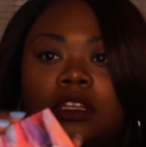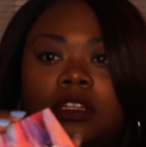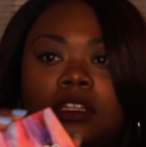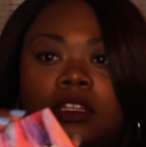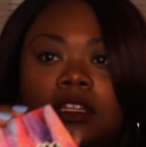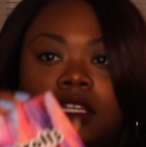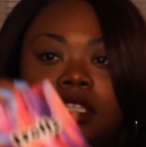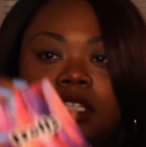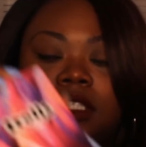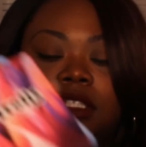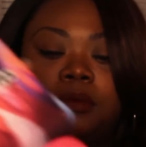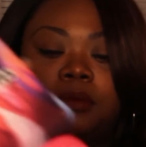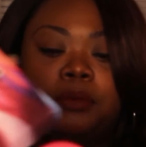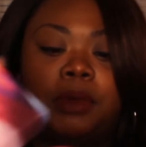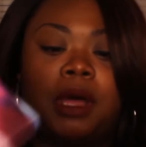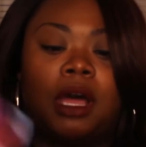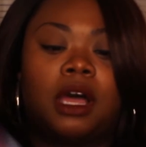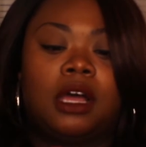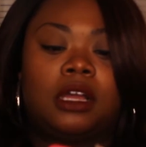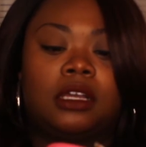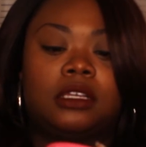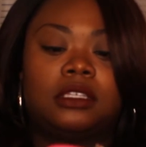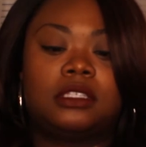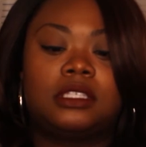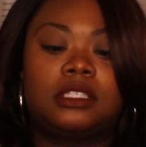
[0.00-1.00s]
That's the
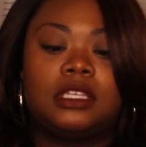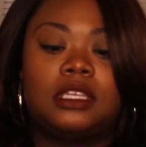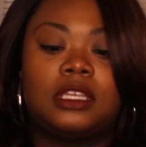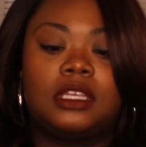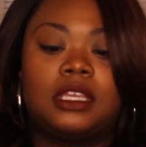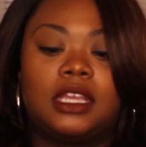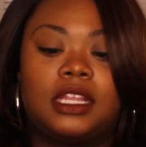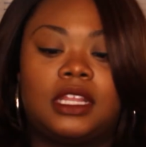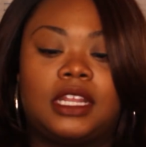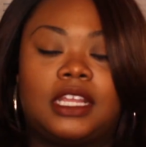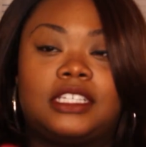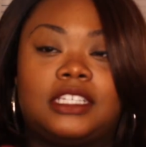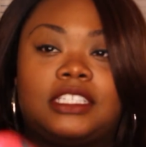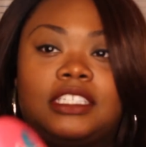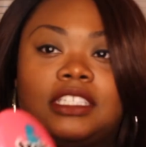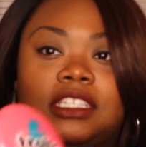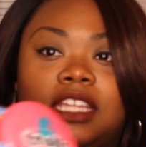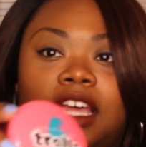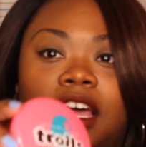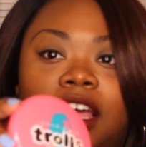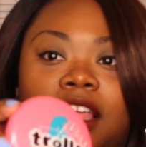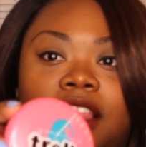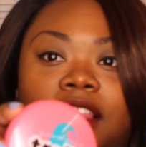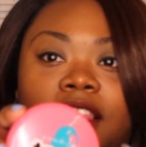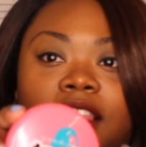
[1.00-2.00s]
box. And I just
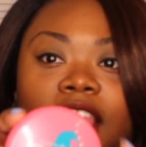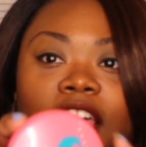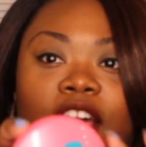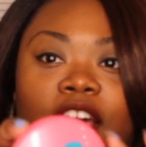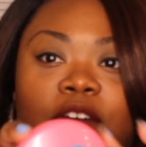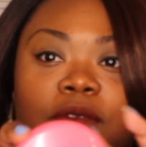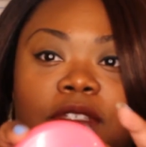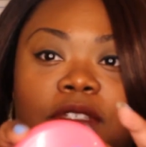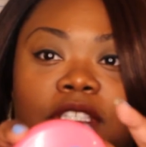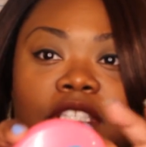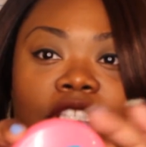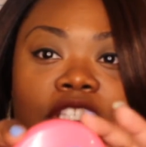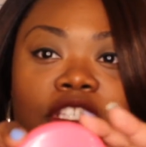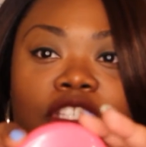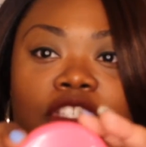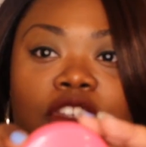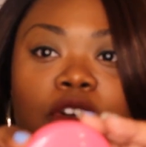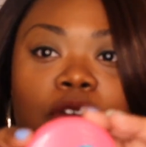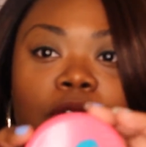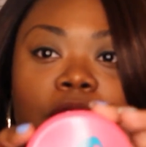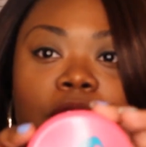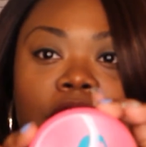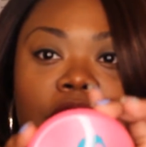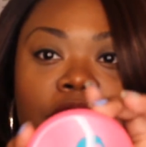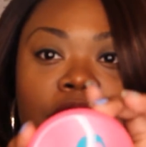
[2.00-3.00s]
thought that was
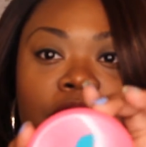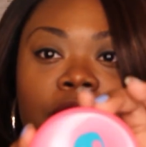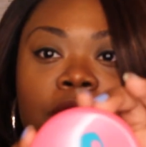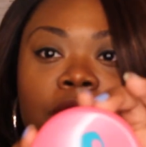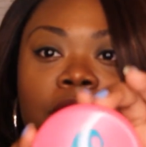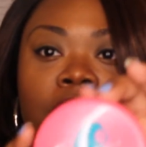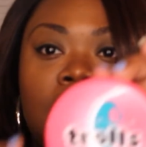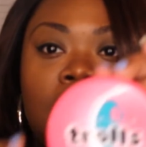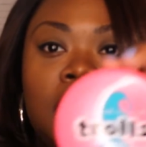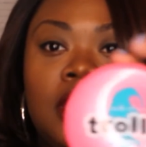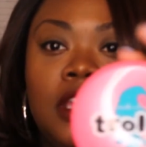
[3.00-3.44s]
so cute.